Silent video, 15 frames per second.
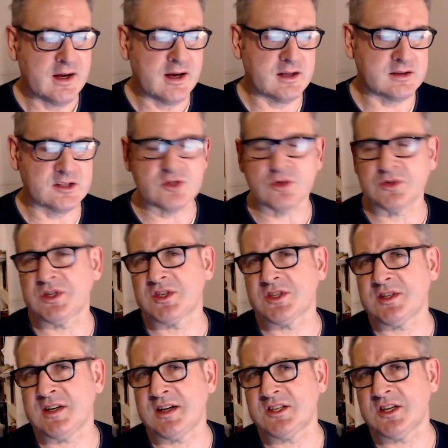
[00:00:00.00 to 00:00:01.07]
The doctor
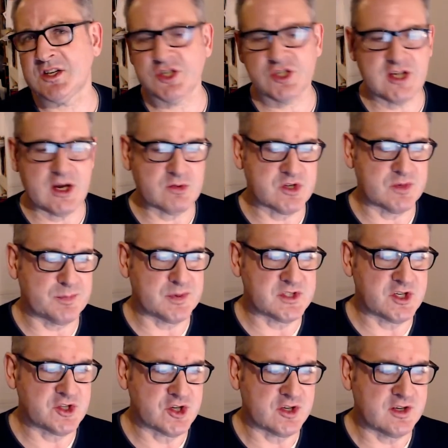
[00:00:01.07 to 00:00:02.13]
stays in a sheltered
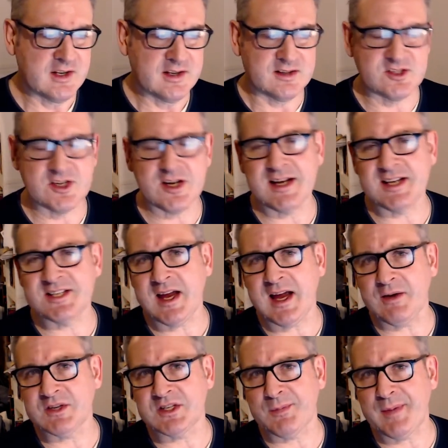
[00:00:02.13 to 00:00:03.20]
position until his
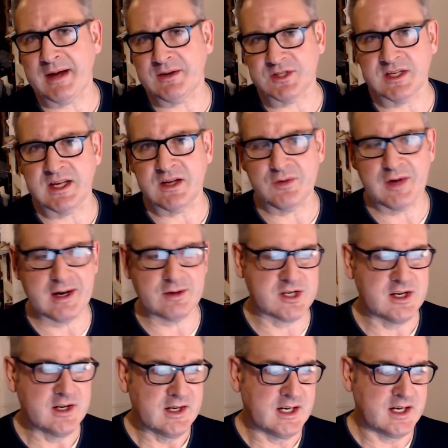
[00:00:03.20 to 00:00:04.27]
air is about to give out,
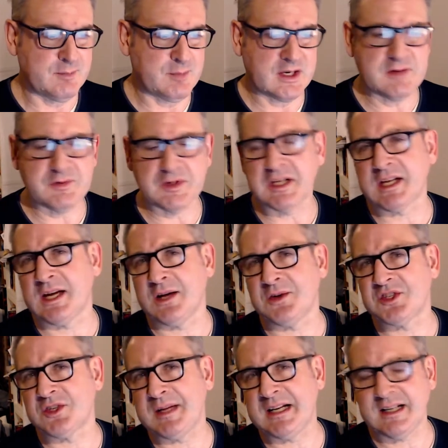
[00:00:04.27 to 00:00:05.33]
and believing the
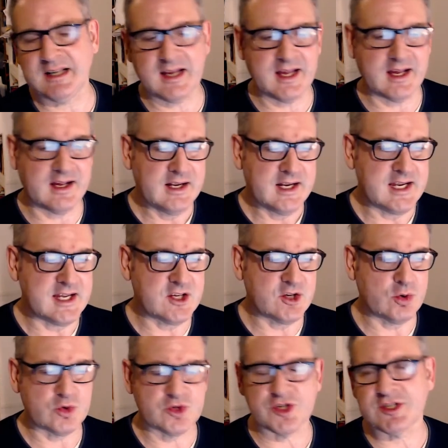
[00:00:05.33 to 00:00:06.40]
coast to be clear, he
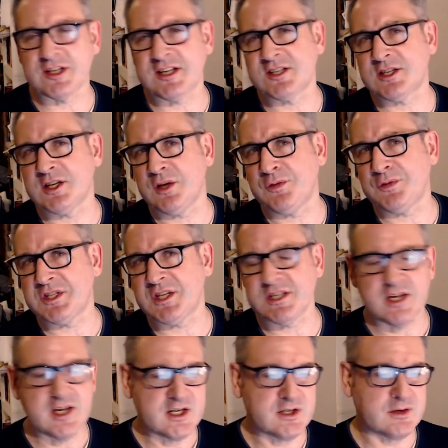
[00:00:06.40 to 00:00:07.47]
cautiously
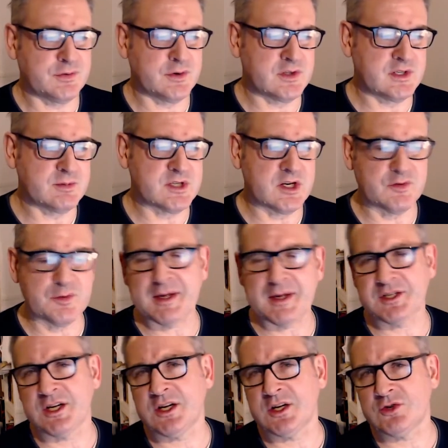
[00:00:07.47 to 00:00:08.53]
surfaces to find himself
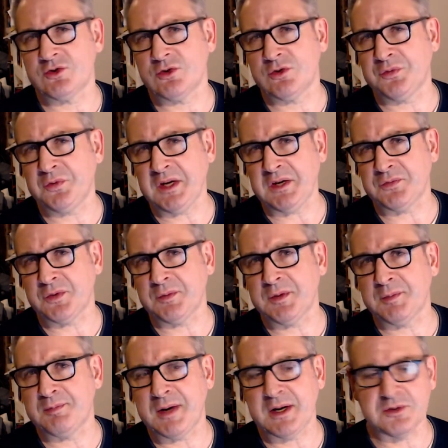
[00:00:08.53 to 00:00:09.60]
about 100 feet from the
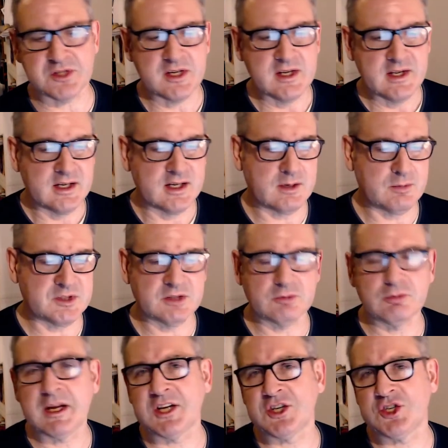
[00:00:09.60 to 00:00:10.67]
boat, with the
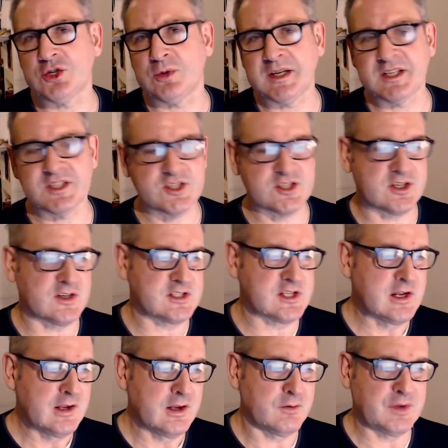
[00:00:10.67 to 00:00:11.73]
reassuring sight
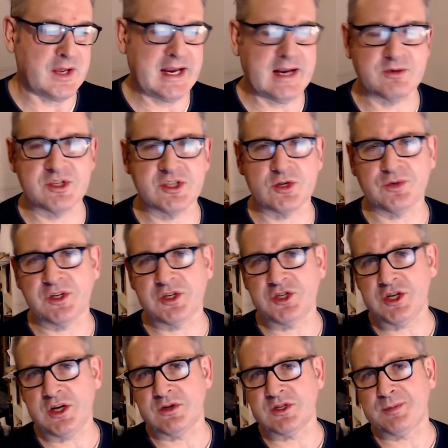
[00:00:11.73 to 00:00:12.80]
of the houses on the
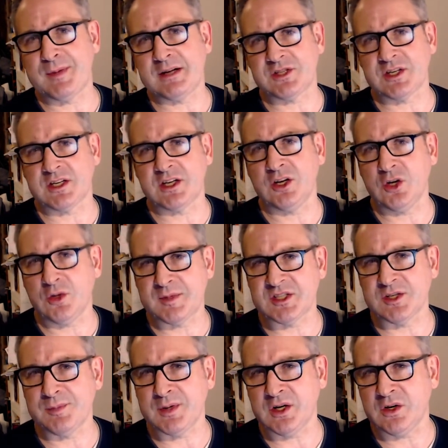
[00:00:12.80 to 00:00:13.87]
dunes about a
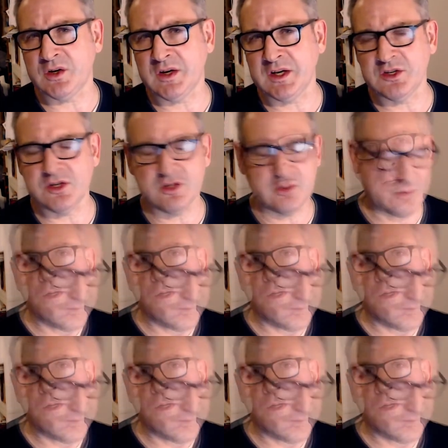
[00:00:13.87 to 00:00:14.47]
kilometre behind.